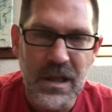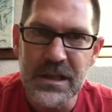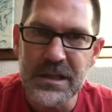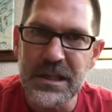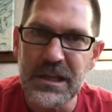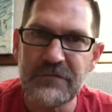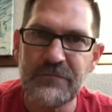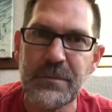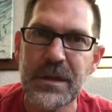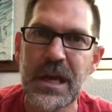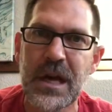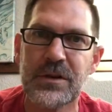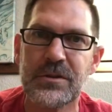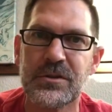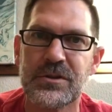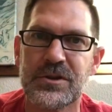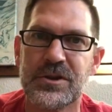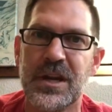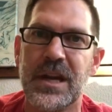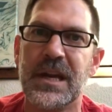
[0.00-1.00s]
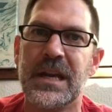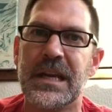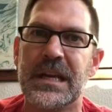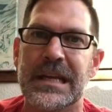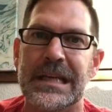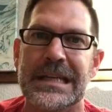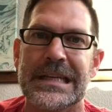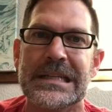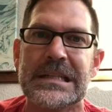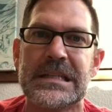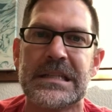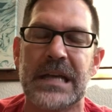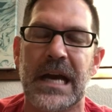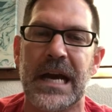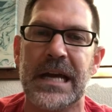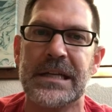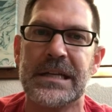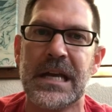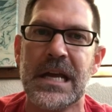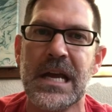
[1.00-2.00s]
give me understanding and
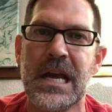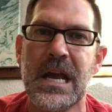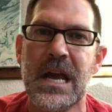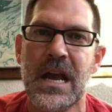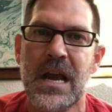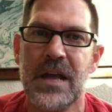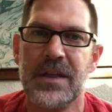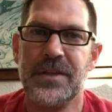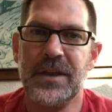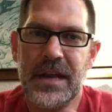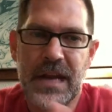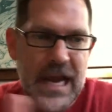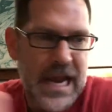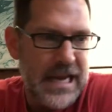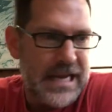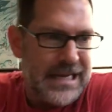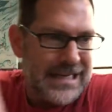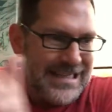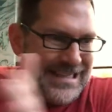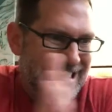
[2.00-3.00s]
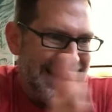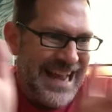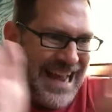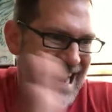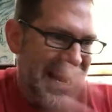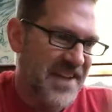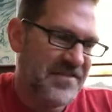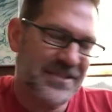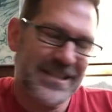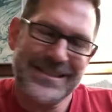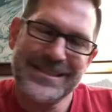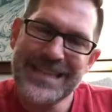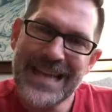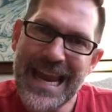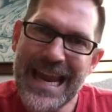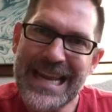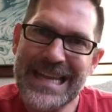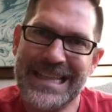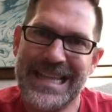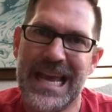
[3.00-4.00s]
insight, then I can I have to
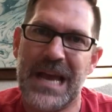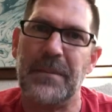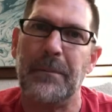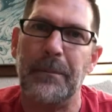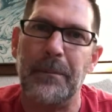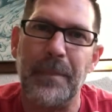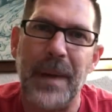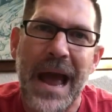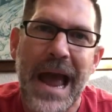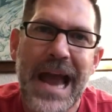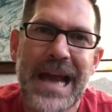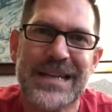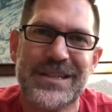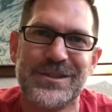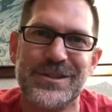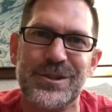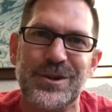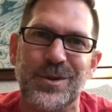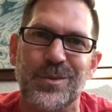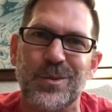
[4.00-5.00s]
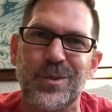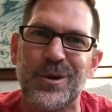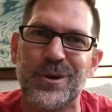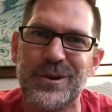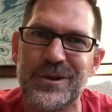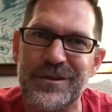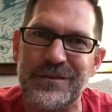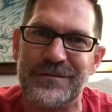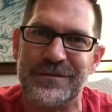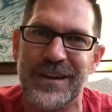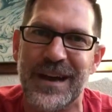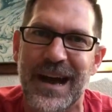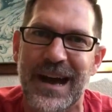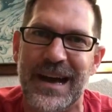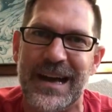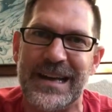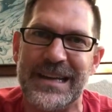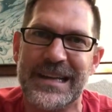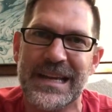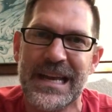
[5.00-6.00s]
take that back to the Word of
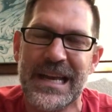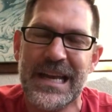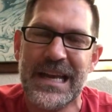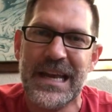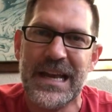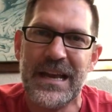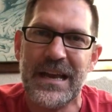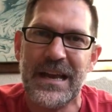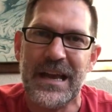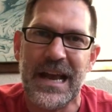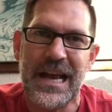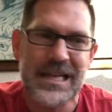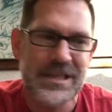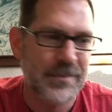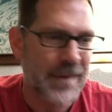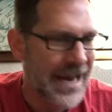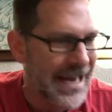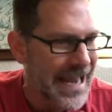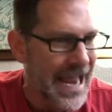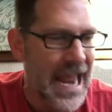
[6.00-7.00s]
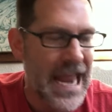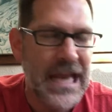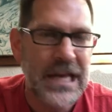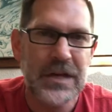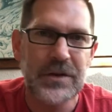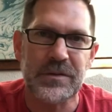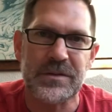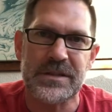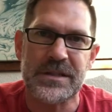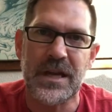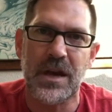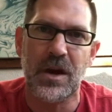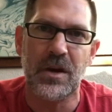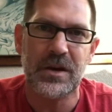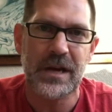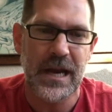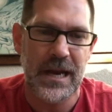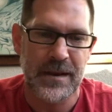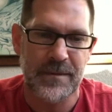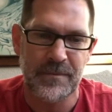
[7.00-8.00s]
God as my anchor and say,
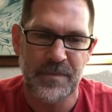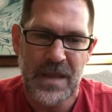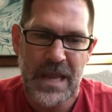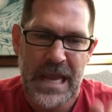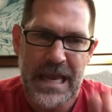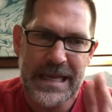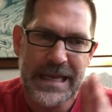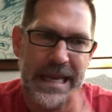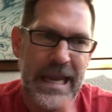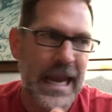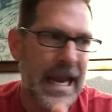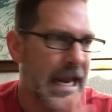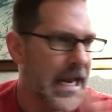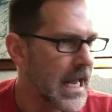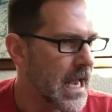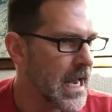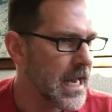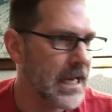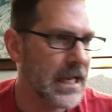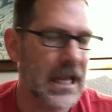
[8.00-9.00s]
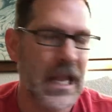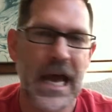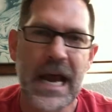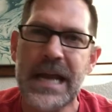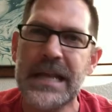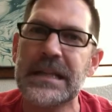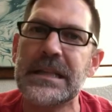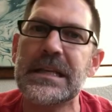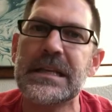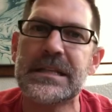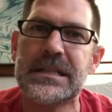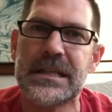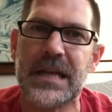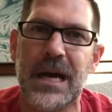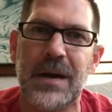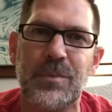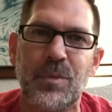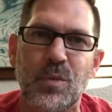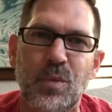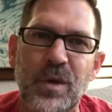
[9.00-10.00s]
okay, can I line this
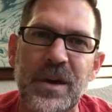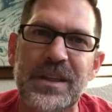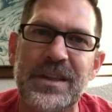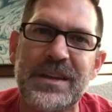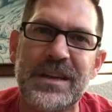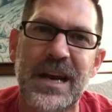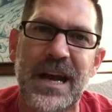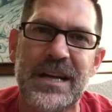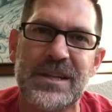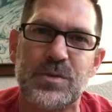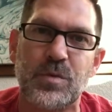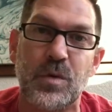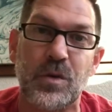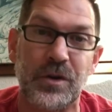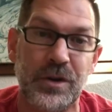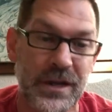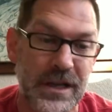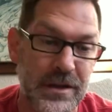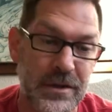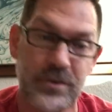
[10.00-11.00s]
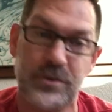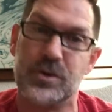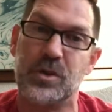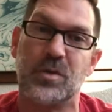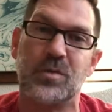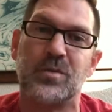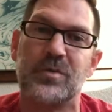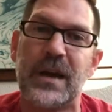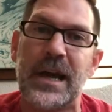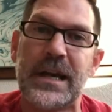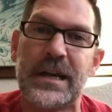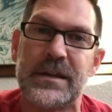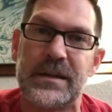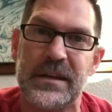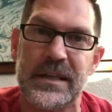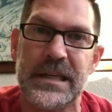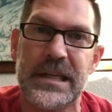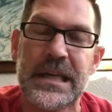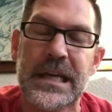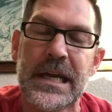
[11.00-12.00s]
up with God's Word, either
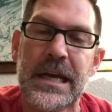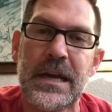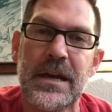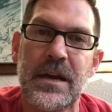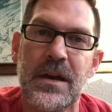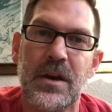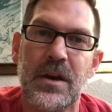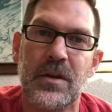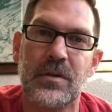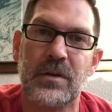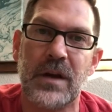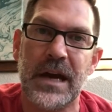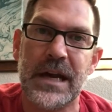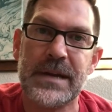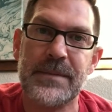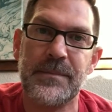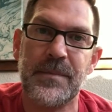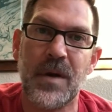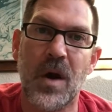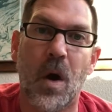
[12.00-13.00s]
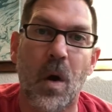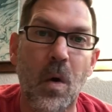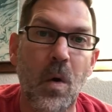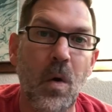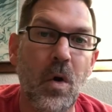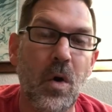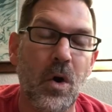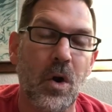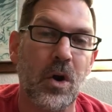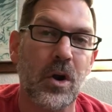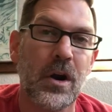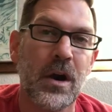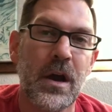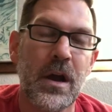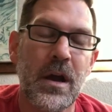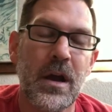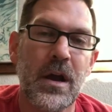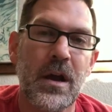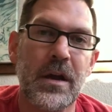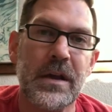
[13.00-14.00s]
directly, right, or
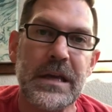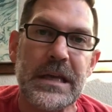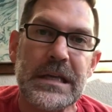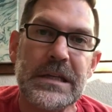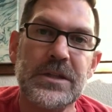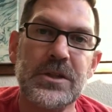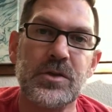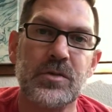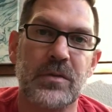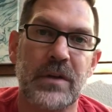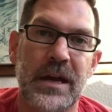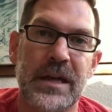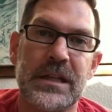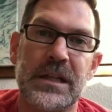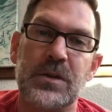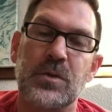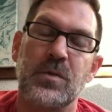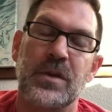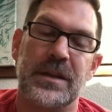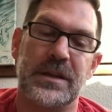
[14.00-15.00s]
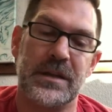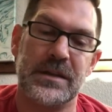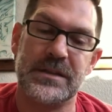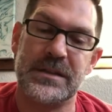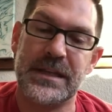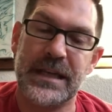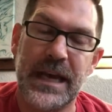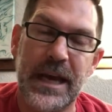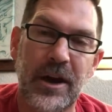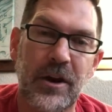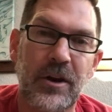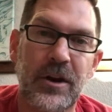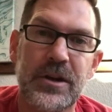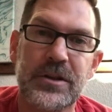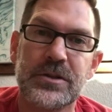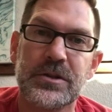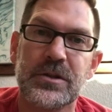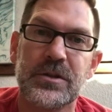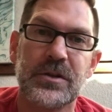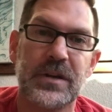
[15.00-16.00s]
indirectly with His
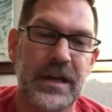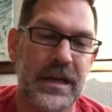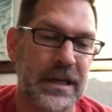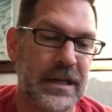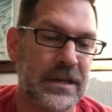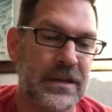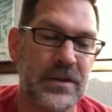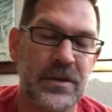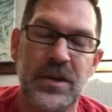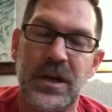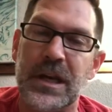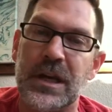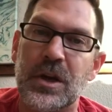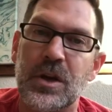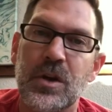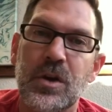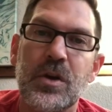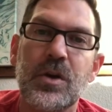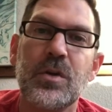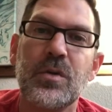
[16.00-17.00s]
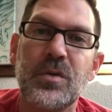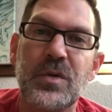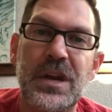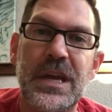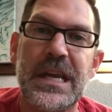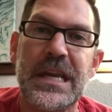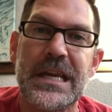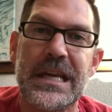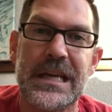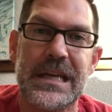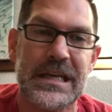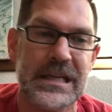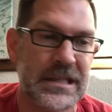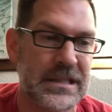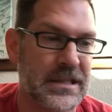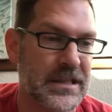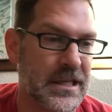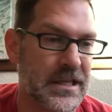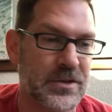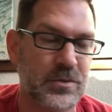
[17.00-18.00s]
character and, and who He
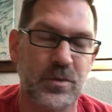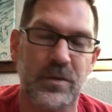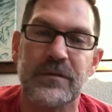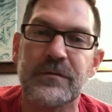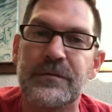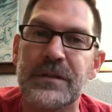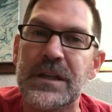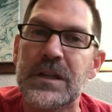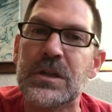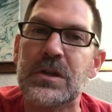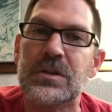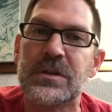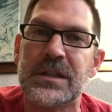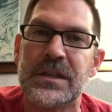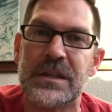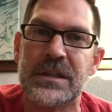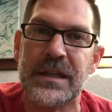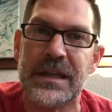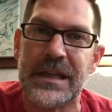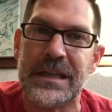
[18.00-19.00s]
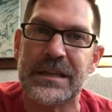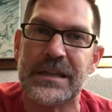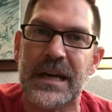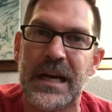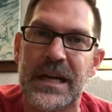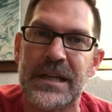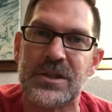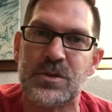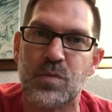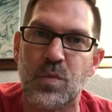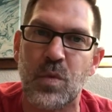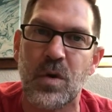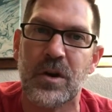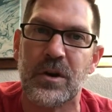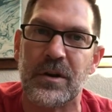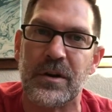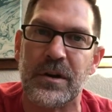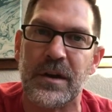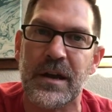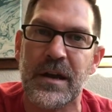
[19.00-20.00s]
is that's revealed in, in God's
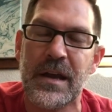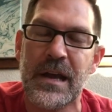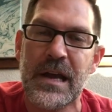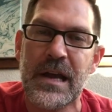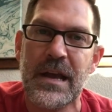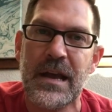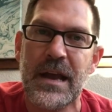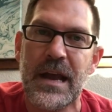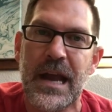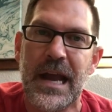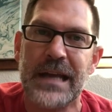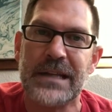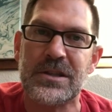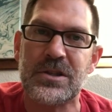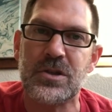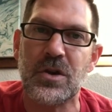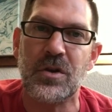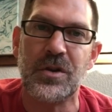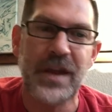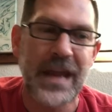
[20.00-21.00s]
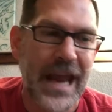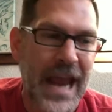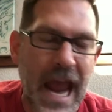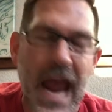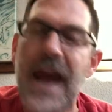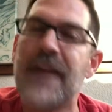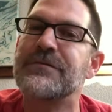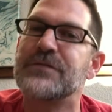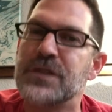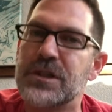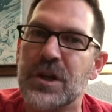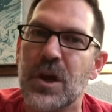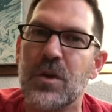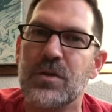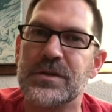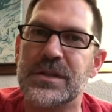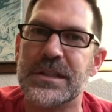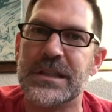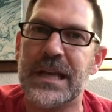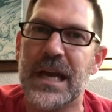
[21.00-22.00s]
Word. And so they have to
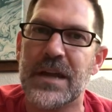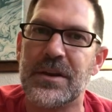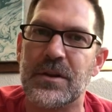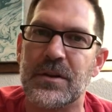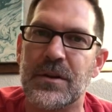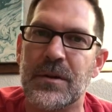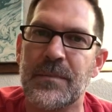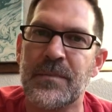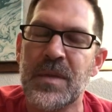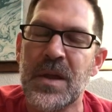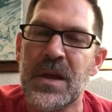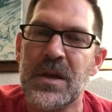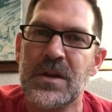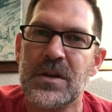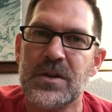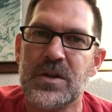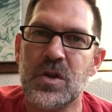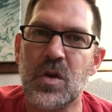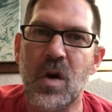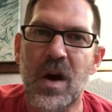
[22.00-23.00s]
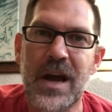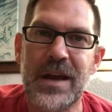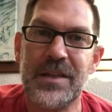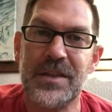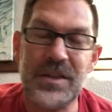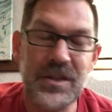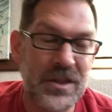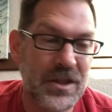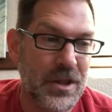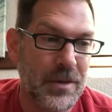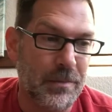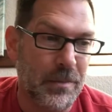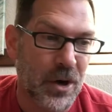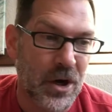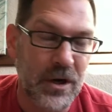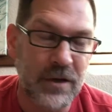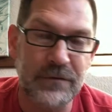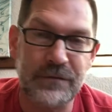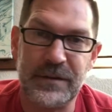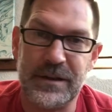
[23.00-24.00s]
go together. So I, the
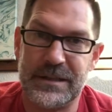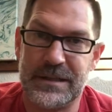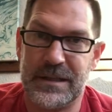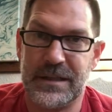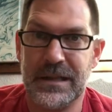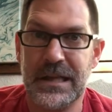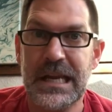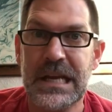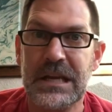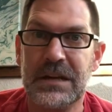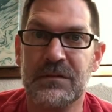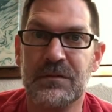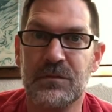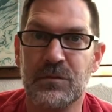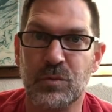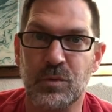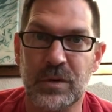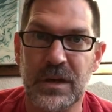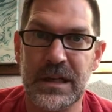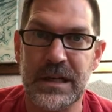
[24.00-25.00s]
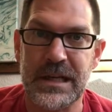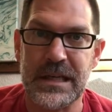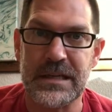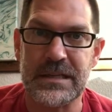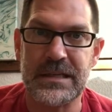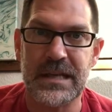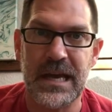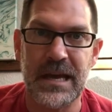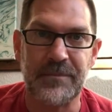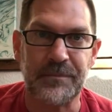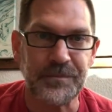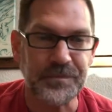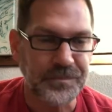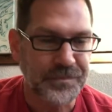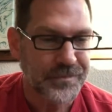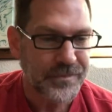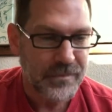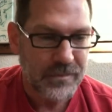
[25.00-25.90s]
perfect thing really is that